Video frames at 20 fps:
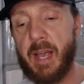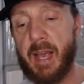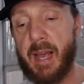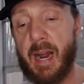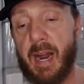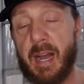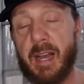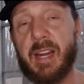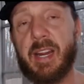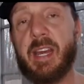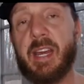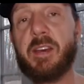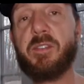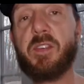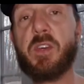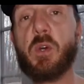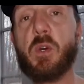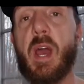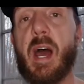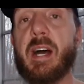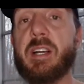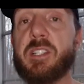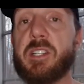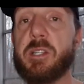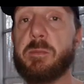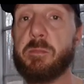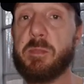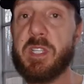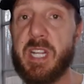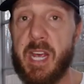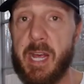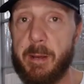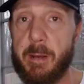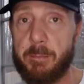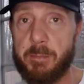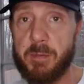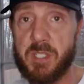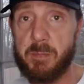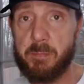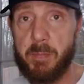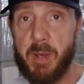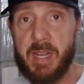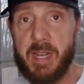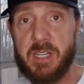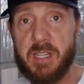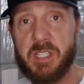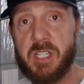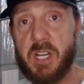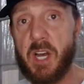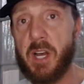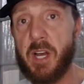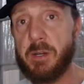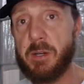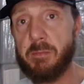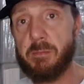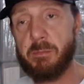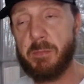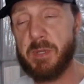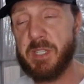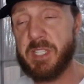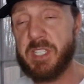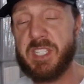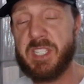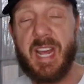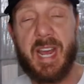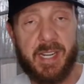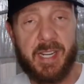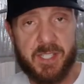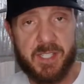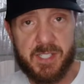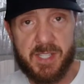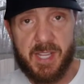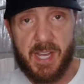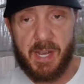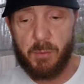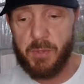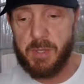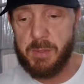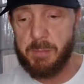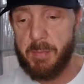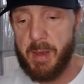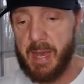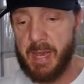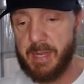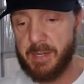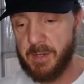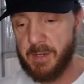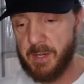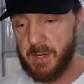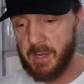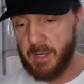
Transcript: And I'm going to give you guys some tips based on mistakes that we made.